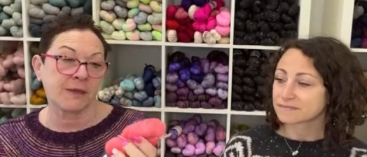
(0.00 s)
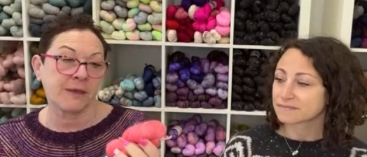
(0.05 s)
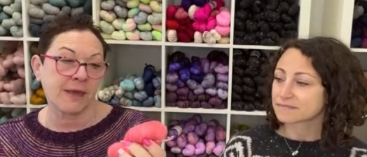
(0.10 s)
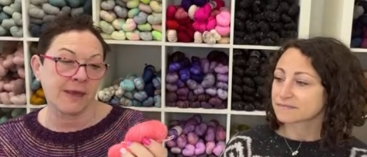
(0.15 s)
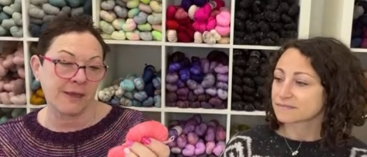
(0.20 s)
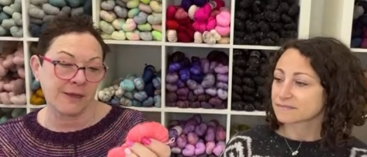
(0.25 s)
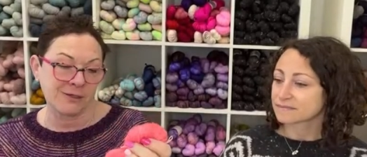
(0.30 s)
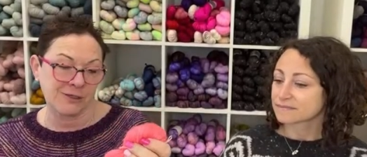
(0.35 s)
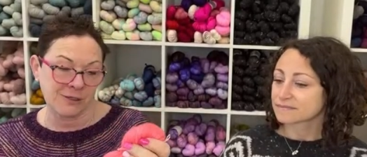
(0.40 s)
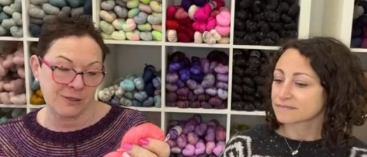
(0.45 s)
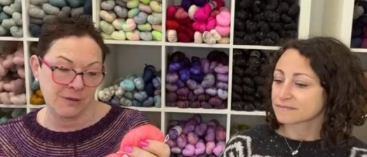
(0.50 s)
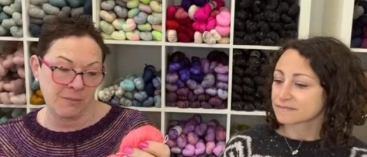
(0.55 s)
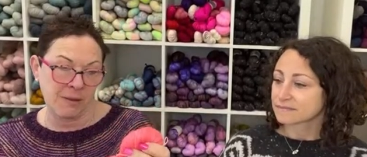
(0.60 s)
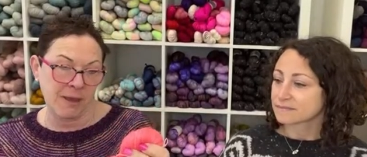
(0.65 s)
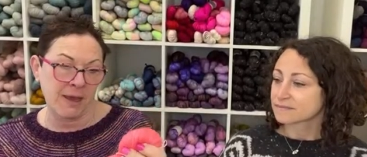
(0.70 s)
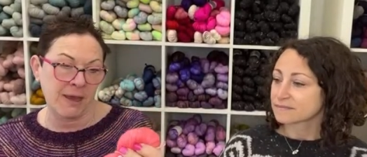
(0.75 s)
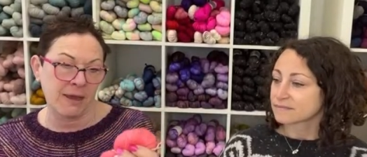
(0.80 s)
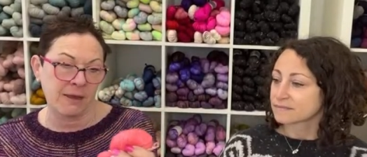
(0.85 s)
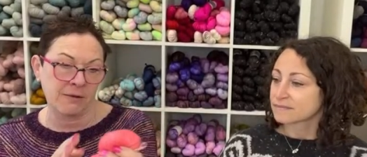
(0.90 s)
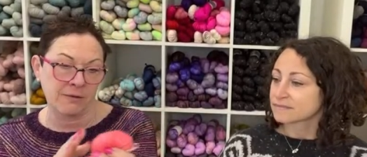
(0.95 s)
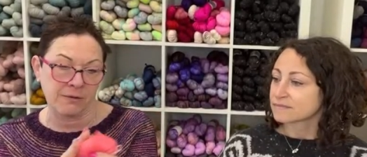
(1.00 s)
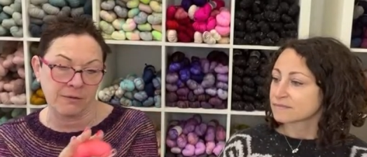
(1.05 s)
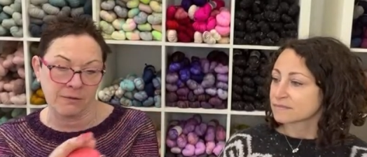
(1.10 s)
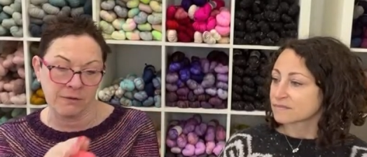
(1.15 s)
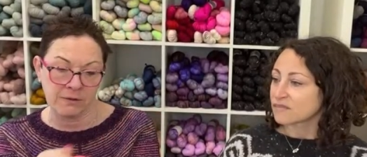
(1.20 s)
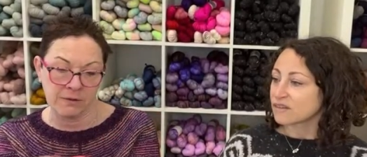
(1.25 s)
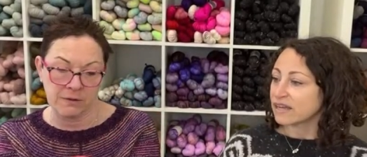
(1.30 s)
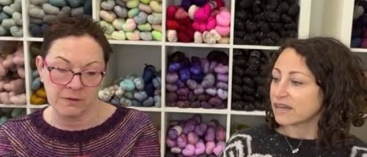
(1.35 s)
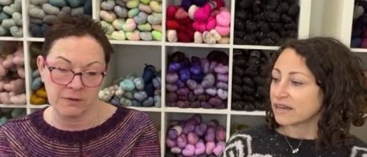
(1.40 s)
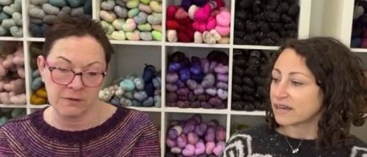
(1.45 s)
Speaker 1: gauge and the pattern.
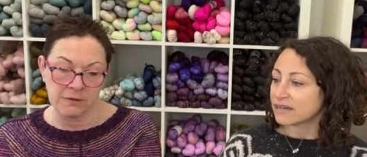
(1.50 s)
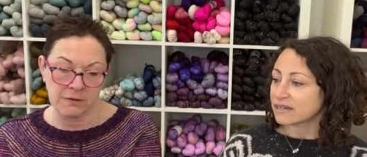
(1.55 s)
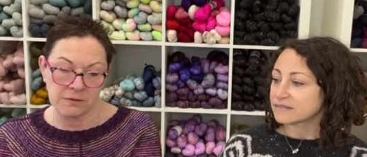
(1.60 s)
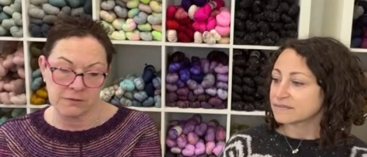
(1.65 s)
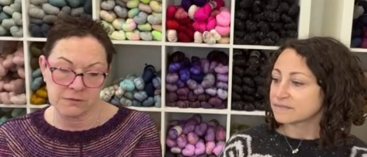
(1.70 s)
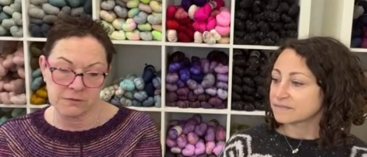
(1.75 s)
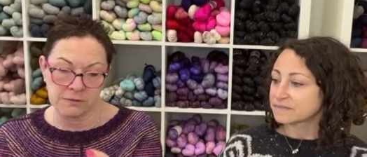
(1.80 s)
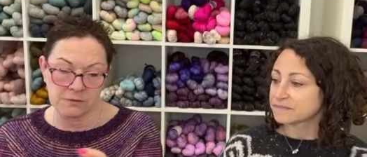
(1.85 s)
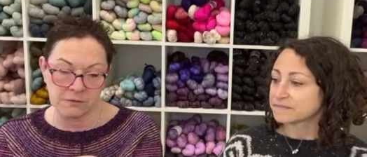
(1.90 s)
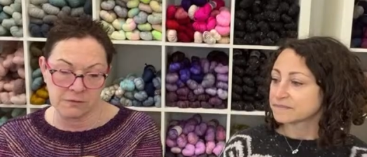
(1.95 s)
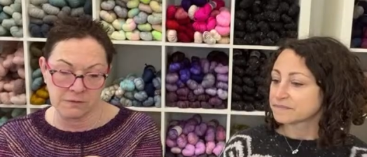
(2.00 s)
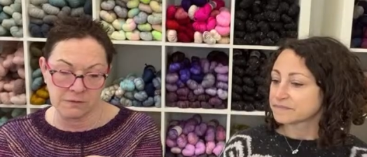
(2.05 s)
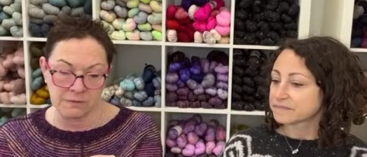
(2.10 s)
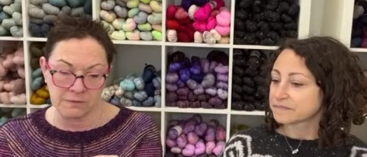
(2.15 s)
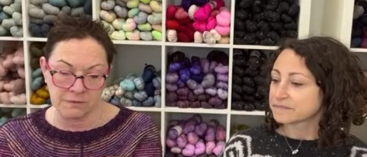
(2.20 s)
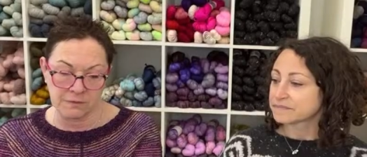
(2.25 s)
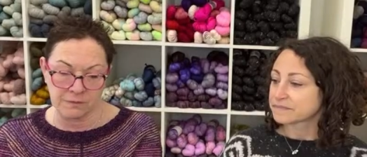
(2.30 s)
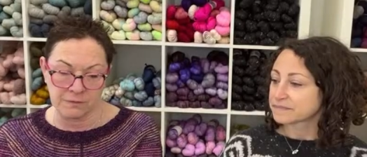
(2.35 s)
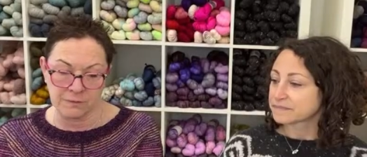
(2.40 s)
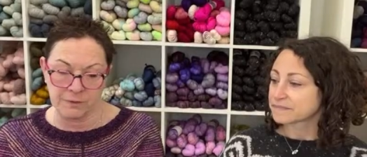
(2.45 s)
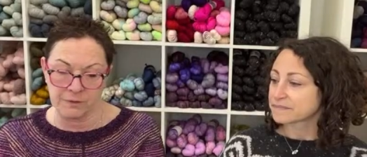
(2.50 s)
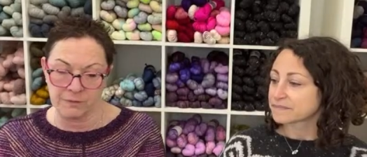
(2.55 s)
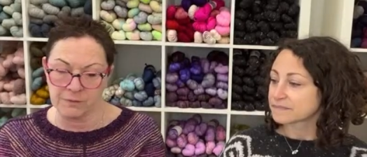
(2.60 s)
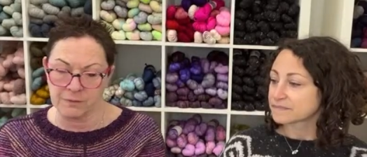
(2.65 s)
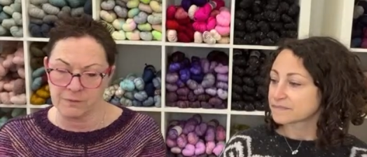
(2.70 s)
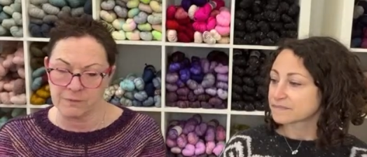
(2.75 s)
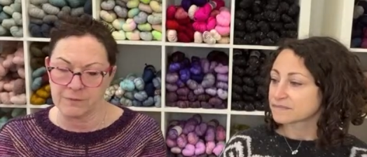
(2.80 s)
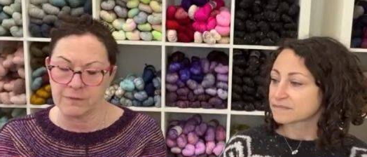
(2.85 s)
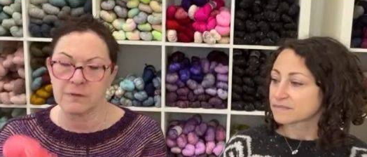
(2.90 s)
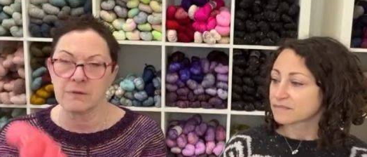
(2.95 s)
Yeah. So this is just
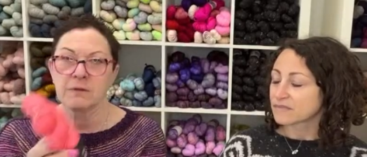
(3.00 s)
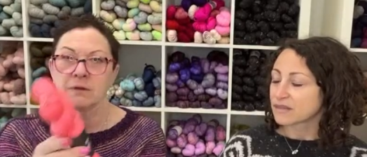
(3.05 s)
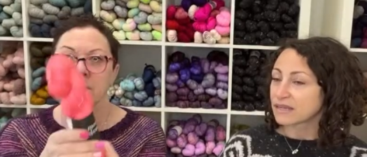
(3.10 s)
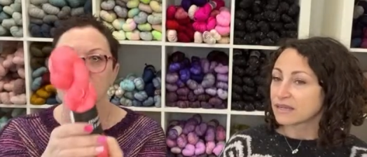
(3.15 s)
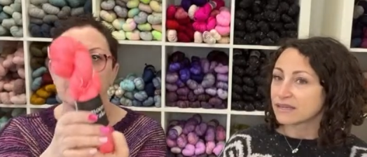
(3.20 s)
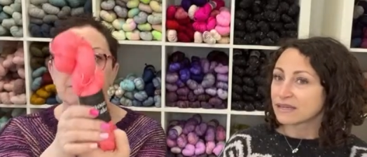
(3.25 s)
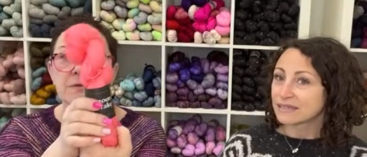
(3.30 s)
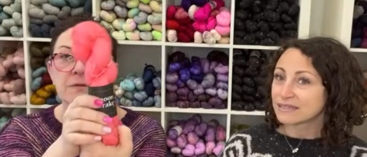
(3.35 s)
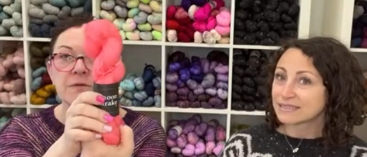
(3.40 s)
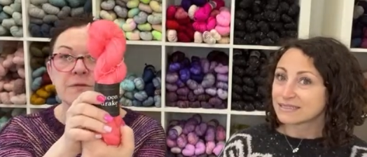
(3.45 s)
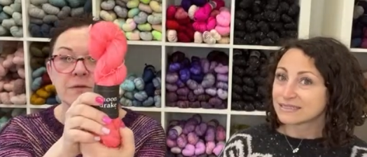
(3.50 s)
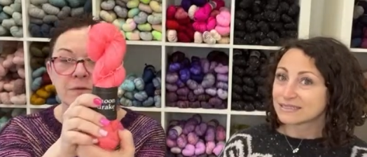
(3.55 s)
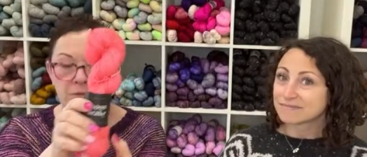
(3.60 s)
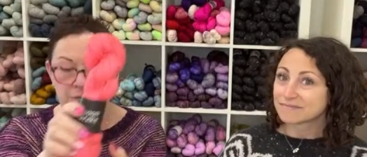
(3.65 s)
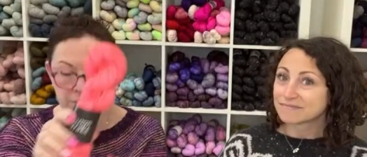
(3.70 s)
beautiful so